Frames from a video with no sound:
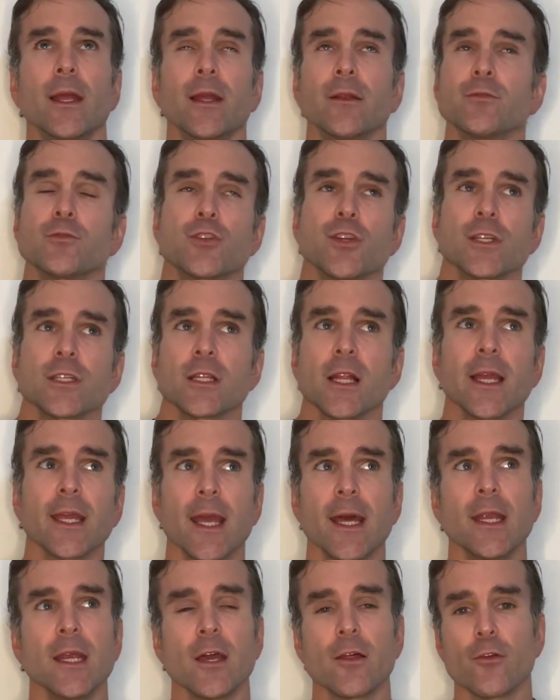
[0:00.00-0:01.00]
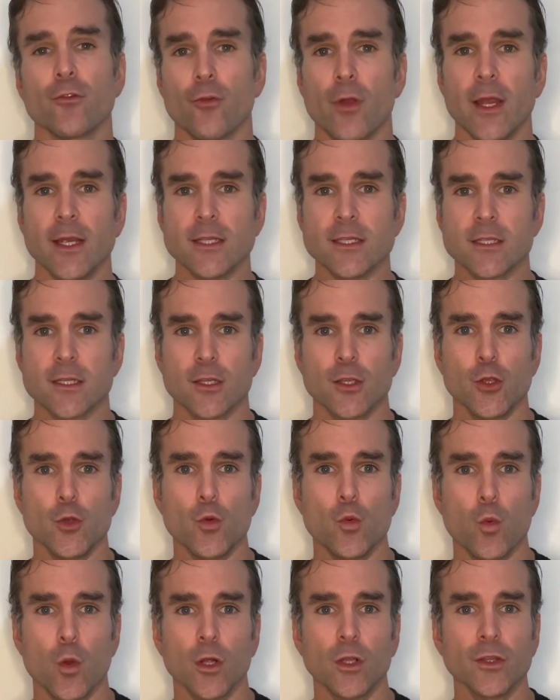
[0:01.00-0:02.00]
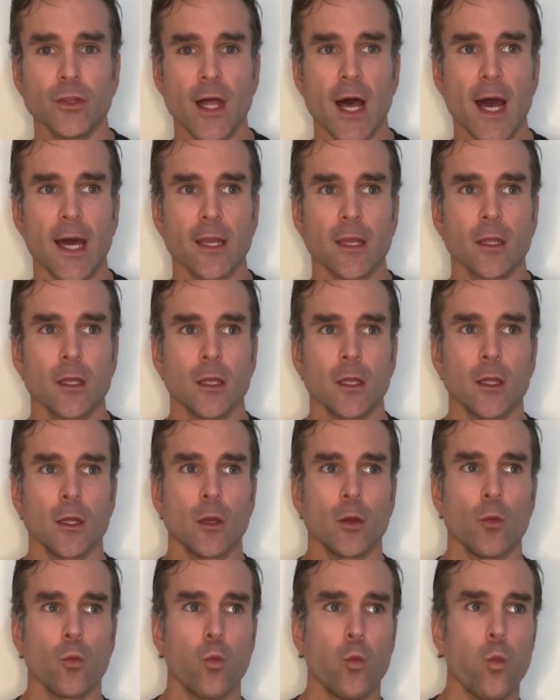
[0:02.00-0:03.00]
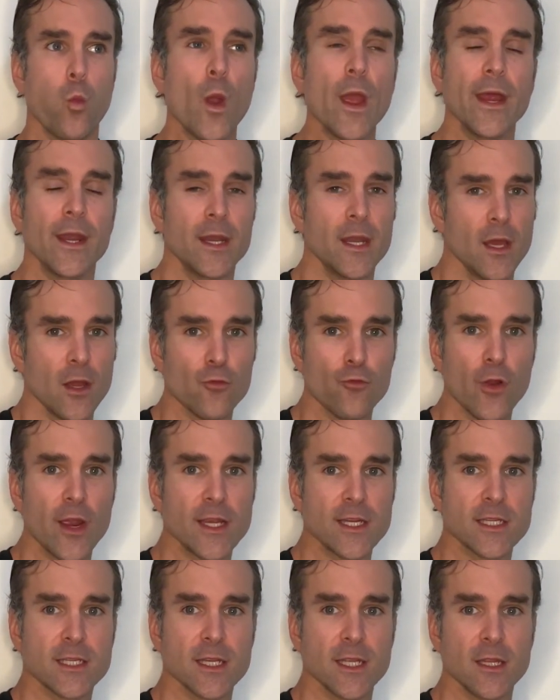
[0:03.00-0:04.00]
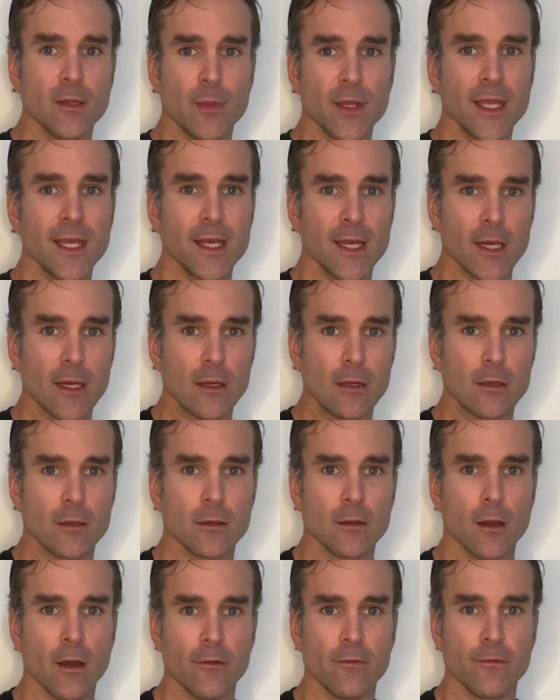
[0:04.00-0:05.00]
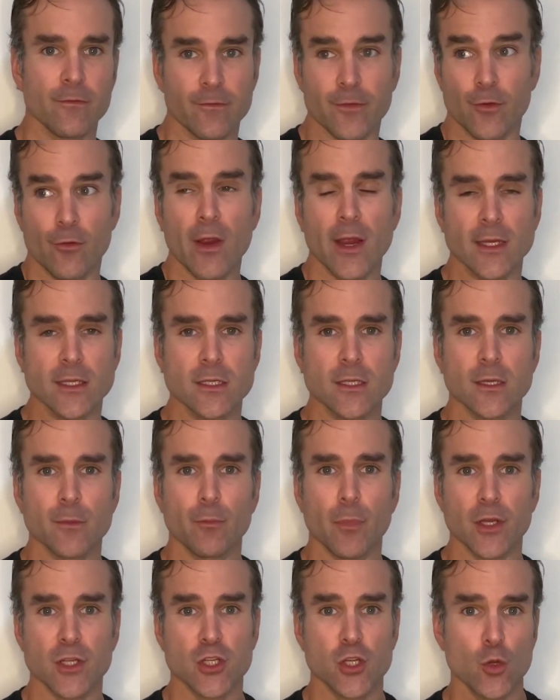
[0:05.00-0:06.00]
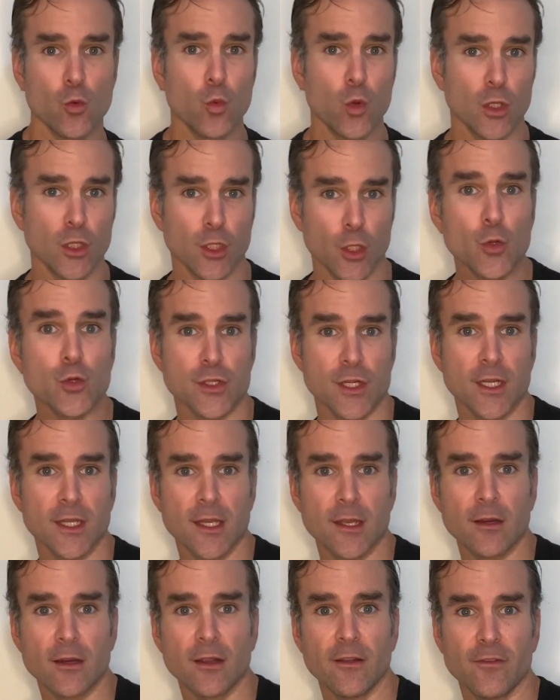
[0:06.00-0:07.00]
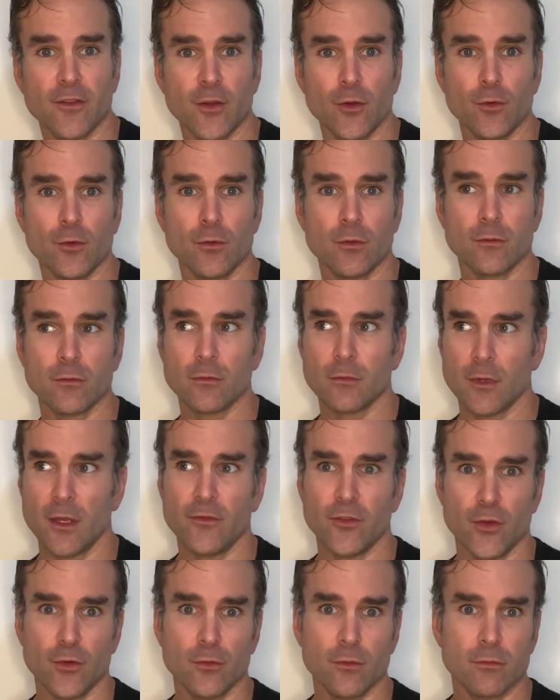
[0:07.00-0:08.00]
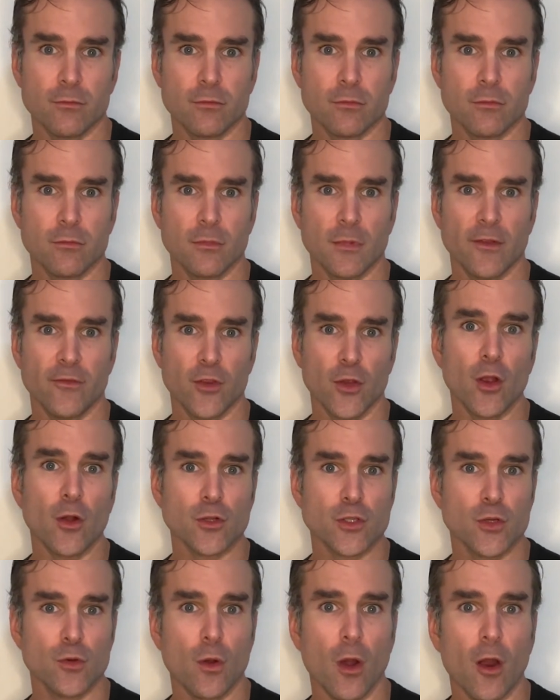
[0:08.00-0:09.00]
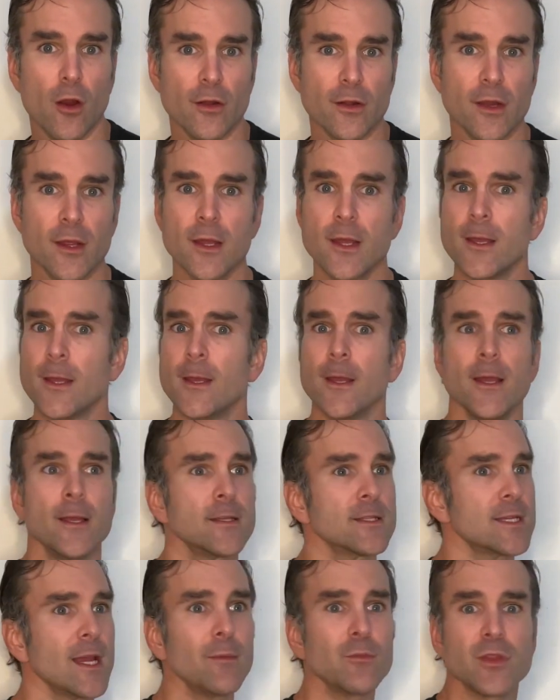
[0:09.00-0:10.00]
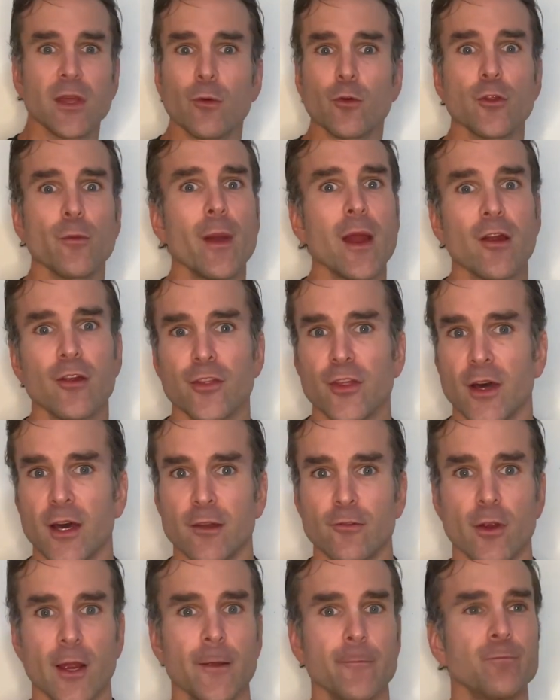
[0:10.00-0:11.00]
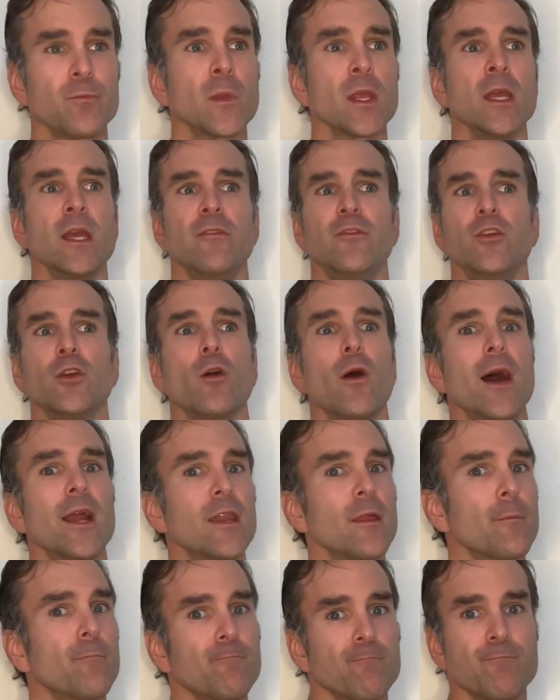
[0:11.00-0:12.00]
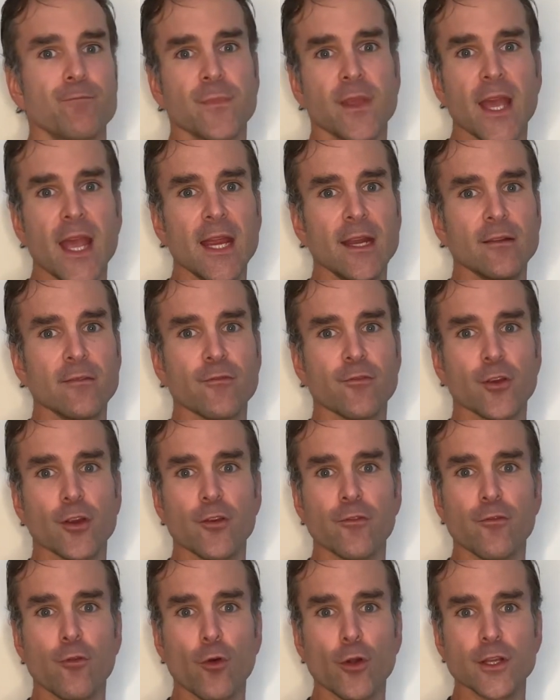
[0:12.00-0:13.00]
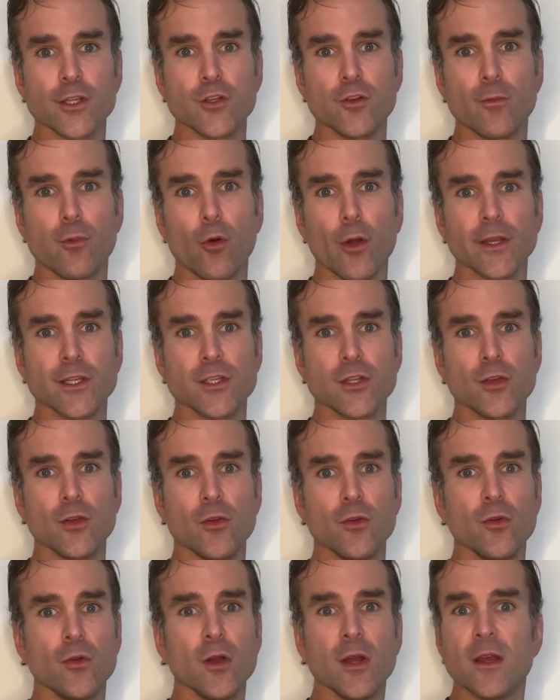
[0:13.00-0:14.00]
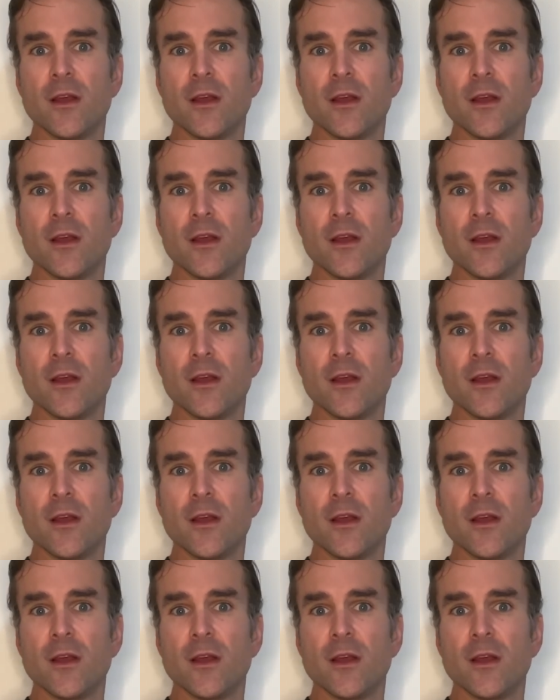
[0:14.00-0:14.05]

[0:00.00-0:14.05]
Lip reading: just like any other race, you will not win a race in the beginning of the race, but you will lose it there if you go too hard. Same thing with a marathon, right? If you go out of the gate for your 42.2